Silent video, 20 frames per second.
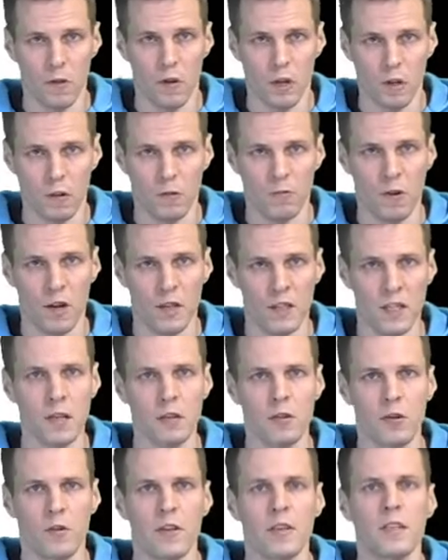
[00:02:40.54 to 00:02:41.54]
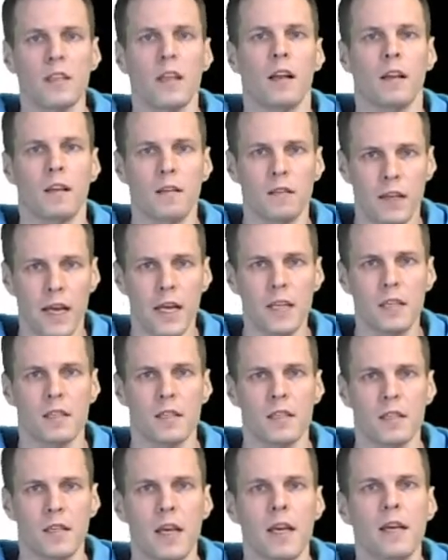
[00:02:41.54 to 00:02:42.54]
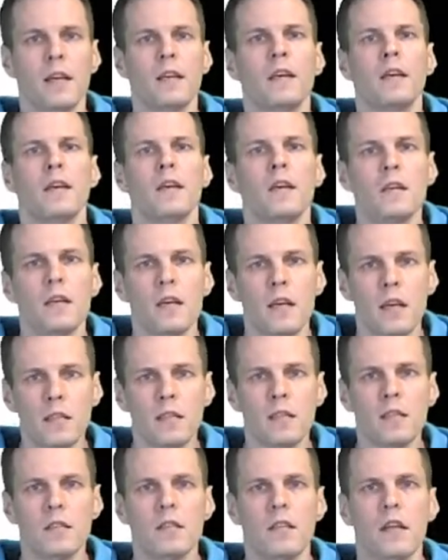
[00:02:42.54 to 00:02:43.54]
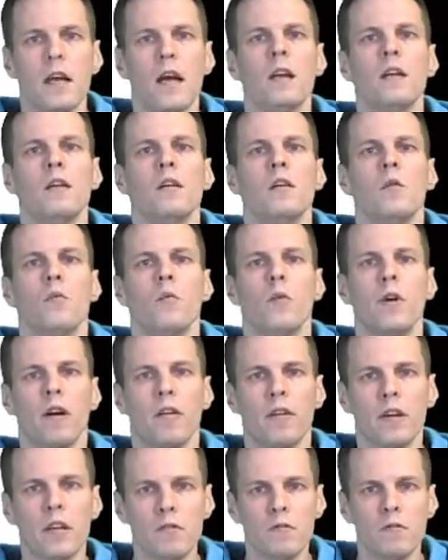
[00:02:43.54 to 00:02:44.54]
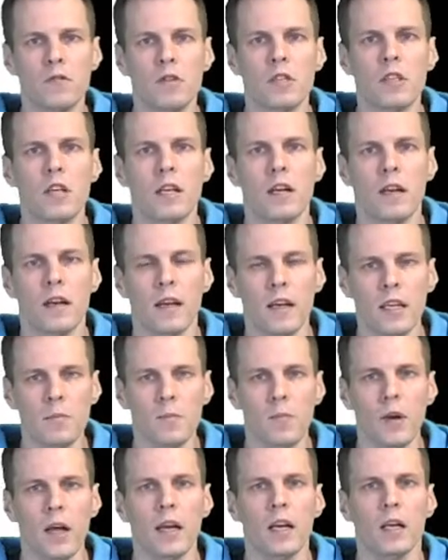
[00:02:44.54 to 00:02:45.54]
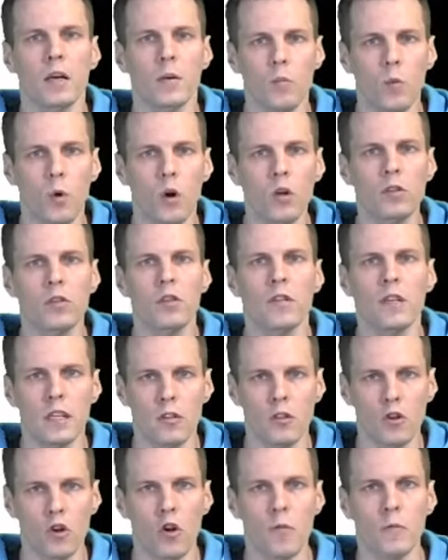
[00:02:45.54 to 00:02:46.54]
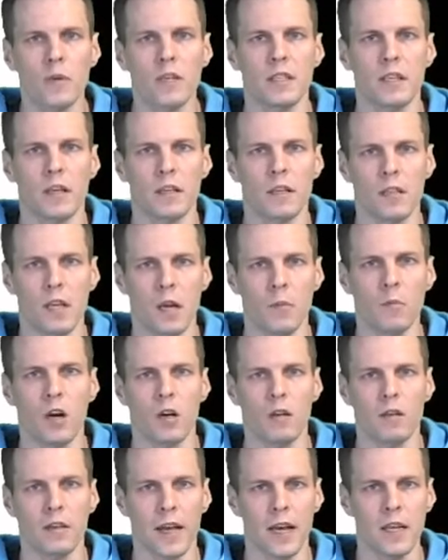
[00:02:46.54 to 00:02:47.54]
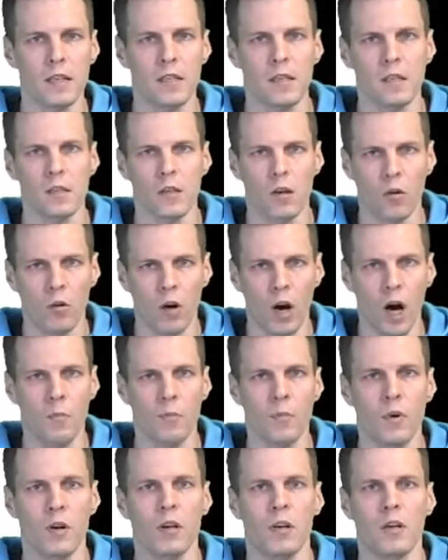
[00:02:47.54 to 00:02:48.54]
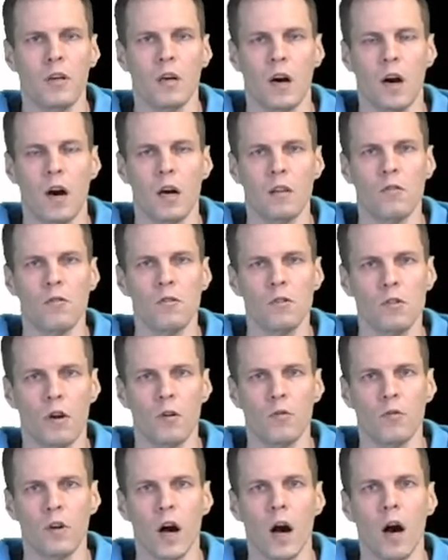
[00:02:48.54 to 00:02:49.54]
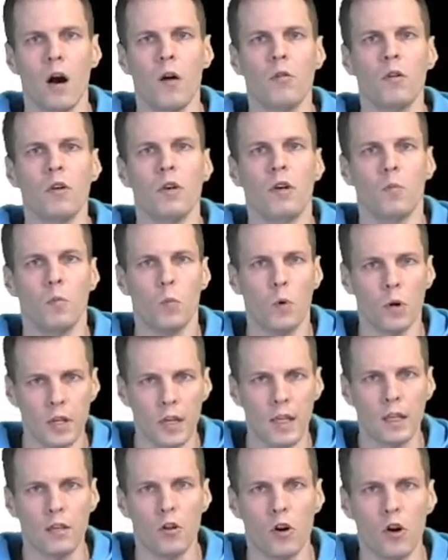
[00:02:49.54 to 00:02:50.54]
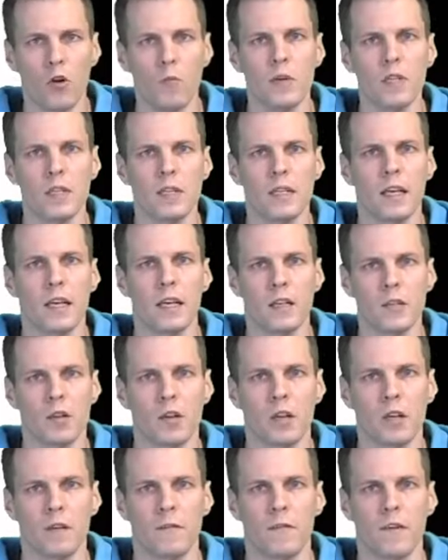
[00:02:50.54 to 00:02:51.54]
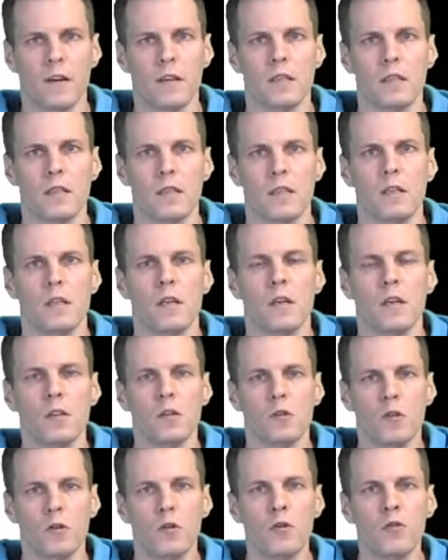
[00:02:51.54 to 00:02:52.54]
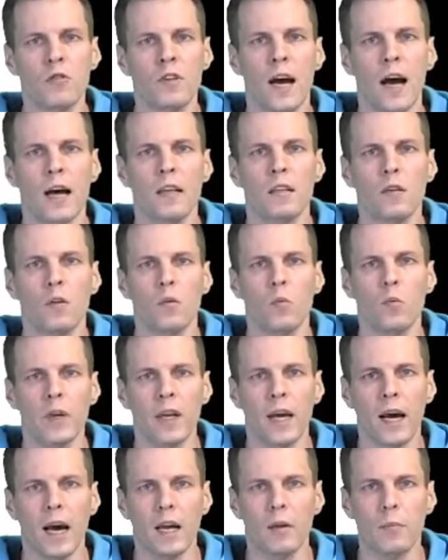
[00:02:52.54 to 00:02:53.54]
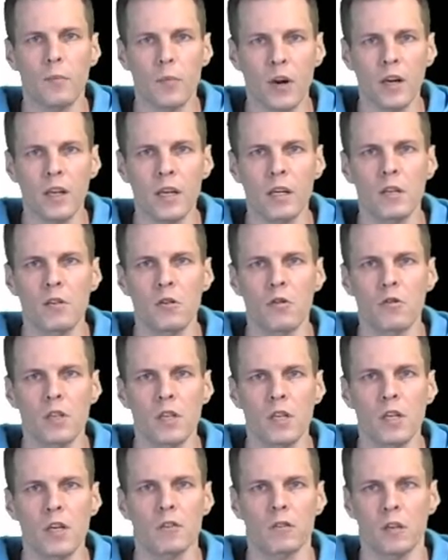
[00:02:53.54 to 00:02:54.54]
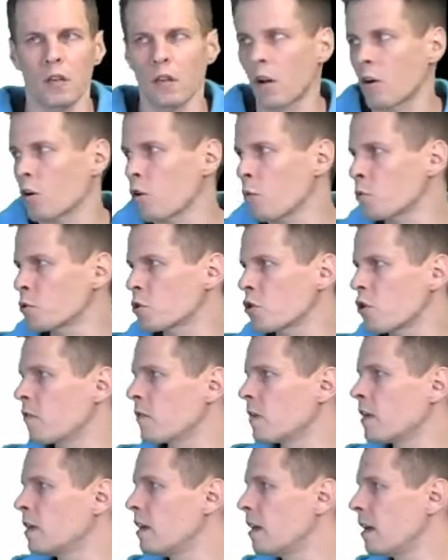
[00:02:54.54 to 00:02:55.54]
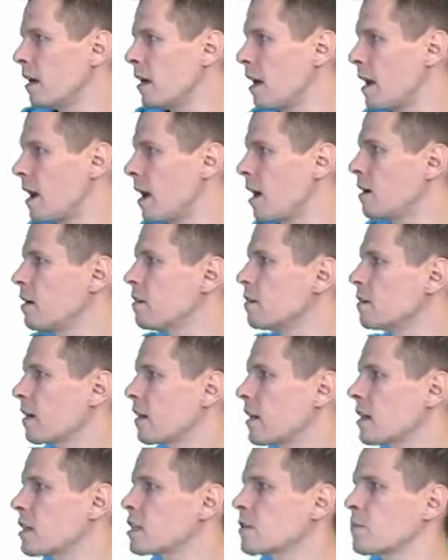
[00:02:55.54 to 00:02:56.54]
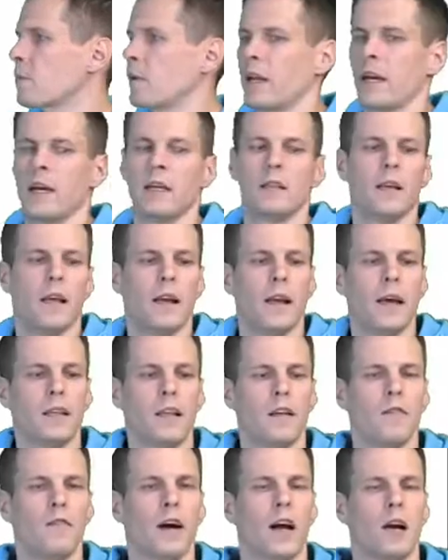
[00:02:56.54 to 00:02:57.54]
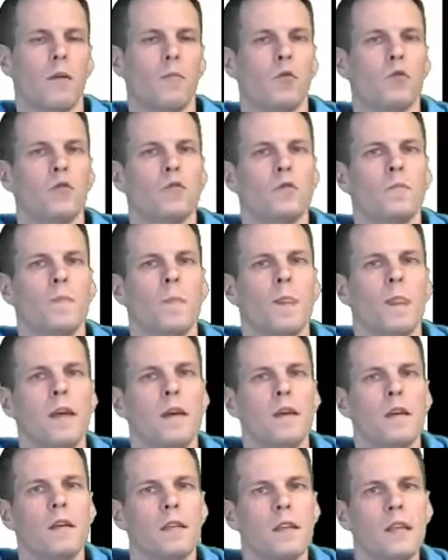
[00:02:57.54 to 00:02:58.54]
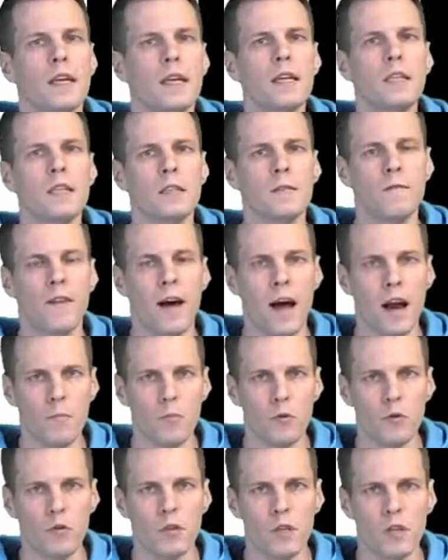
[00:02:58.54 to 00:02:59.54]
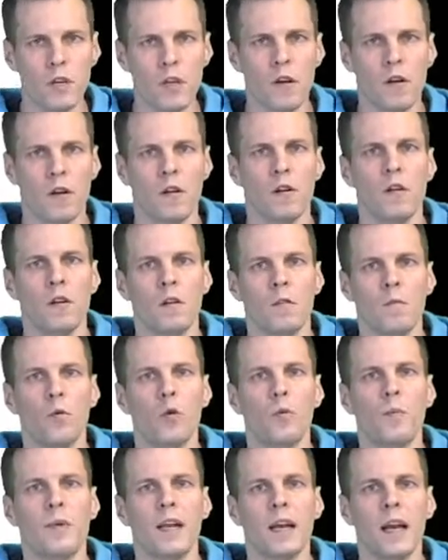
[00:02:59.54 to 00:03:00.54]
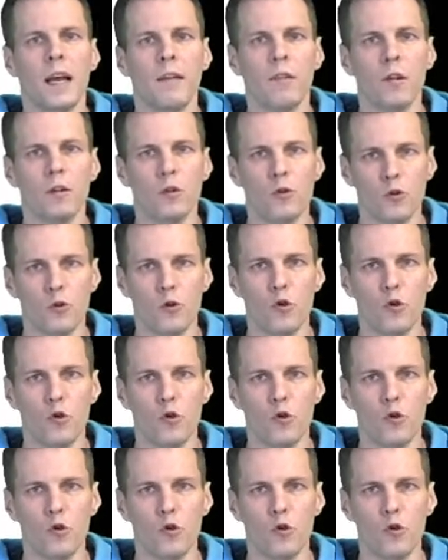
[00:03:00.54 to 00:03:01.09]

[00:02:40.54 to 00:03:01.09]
trajectories that cases take. Instead, we are interested in explaining what determines that some cases go up, others go down, what determines the initial differences. To do that, we add predictors here that are observed and that explain the latent variables. These variables here would be level 2